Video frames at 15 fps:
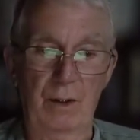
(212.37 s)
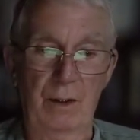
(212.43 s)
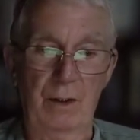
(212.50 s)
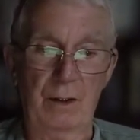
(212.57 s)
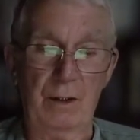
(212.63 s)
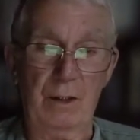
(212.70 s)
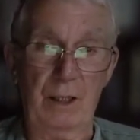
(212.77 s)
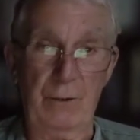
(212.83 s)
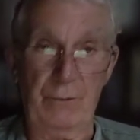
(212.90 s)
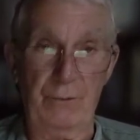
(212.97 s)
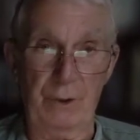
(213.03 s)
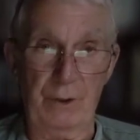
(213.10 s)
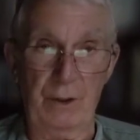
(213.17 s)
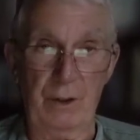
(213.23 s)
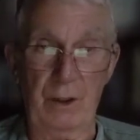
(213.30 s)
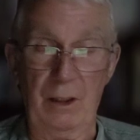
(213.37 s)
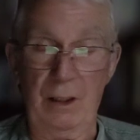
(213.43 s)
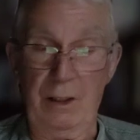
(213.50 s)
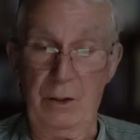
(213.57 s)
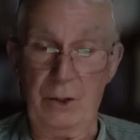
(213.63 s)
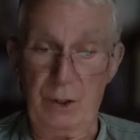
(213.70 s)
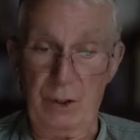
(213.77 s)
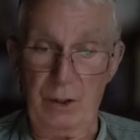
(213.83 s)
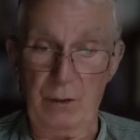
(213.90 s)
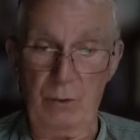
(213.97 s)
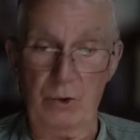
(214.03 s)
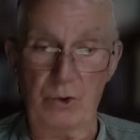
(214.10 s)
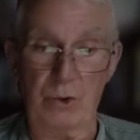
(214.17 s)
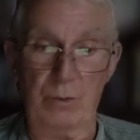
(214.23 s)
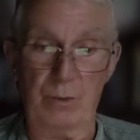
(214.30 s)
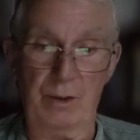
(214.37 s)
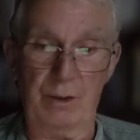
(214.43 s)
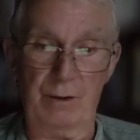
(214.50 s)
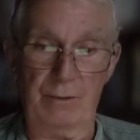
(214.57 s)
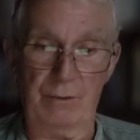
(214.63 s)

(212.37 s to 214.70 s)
caffeine, and tea. Would you believe?